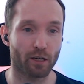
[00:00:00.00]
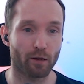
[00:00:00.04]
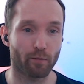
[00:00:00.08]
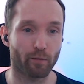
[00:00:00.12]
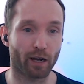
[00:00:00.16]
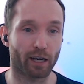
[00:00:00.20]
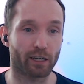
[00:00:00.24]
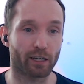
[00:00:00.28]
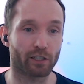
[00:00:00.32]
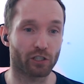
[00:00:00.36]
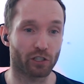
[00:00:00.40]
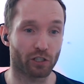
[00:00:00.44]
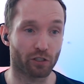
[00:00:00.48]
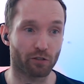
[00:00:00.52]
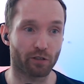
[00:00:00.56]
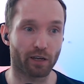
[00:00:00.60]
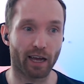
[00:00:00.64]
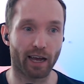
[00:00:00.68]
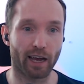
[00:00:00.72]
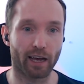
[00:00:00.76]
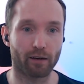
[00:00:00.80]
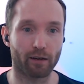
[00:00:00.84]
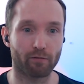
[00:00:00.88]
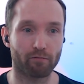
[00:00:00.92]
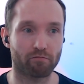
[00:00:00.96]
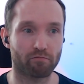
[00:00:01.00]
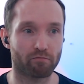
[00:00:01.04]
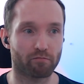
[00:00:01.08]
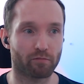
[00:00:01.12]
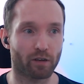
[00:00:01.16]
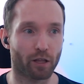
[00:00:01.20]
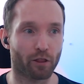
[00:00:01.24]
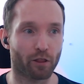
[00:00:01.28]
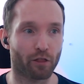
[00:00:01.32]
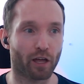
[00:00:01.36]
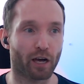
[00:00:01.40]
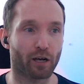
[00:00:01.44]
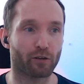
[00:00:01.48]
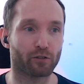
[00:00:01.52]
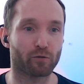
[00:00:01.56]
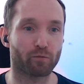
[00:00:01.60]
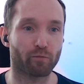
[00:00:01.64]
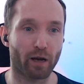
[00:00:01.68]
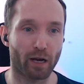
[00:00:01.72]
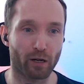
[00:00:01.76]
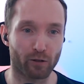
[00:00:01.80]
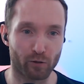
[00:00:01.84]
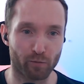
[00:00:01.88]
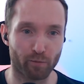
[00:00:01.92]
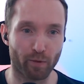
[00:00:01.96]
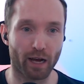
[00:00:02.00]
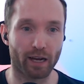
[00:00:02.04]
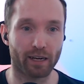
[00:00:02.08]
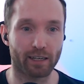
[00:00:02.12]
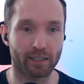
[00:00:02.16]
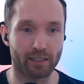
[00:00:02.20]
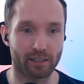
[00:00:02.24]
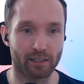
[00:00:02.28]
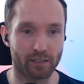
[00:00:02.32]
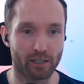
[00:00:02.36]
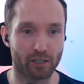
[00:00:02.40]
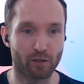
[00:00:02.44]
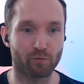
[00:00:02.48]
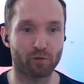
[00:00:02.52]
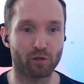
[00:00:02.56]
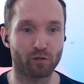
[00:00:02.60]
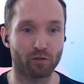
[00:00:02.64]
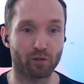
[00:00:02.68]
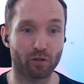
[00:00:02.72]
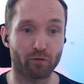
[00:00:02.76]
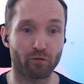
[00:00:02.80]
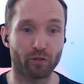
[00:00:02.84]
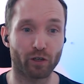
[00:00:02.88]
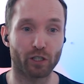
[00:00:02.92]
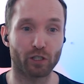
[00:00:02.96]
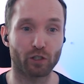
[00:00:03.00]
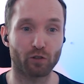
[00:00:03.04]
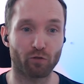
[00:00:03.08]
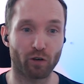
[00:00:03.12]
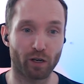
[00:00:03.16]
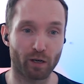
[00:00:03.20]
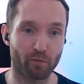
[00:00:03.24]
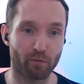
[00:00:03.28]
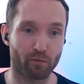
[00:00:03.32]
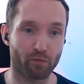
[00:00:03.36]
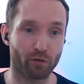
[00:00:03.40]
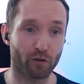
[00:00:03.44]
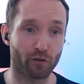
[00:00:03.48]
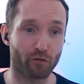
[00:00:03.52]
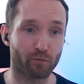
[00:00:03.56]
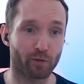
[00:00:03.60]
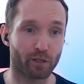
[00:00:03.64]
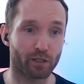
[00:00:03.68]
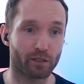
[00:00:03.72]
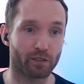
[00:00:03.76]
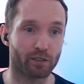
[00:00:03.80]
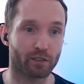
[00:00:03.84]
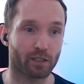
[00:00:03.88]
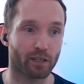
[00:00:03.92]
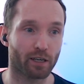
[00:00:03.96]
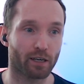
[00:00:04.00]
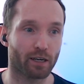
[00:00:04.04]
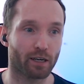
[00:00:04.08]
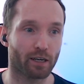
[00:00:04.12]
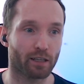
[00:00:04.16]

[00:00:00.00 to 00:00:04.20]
but actually you get £1,000 back in terms of conversion rate improvements,